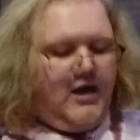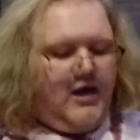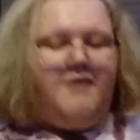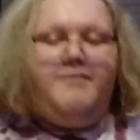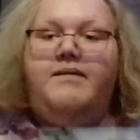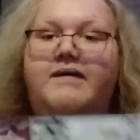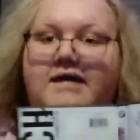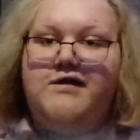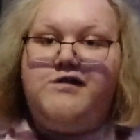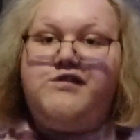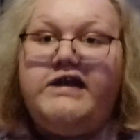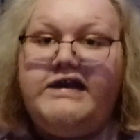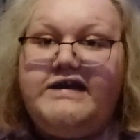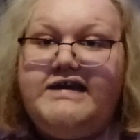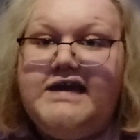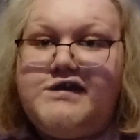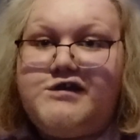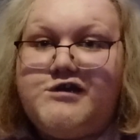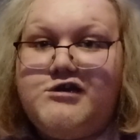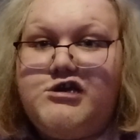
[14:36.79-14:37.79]
because the
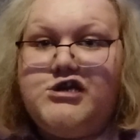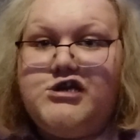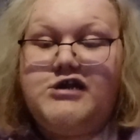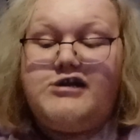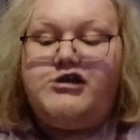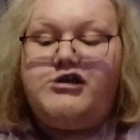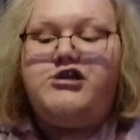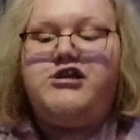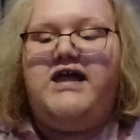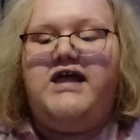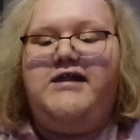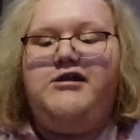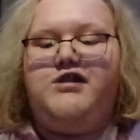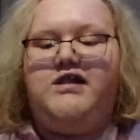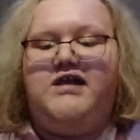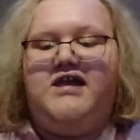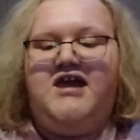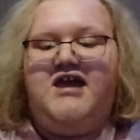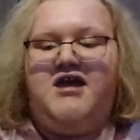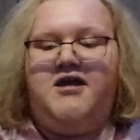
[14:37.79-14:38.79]
discs just changed
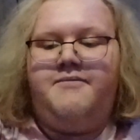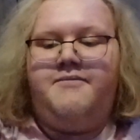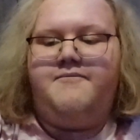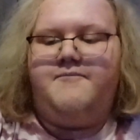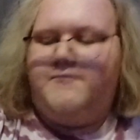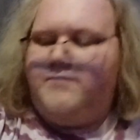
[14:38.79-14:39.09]
again.